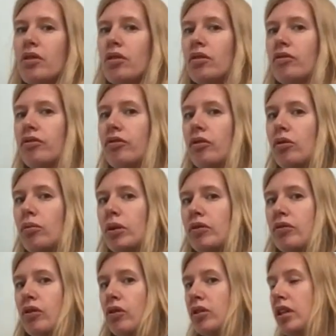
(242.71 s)
So the forward
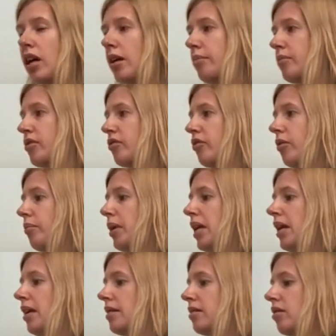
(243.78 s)
fold comes from here.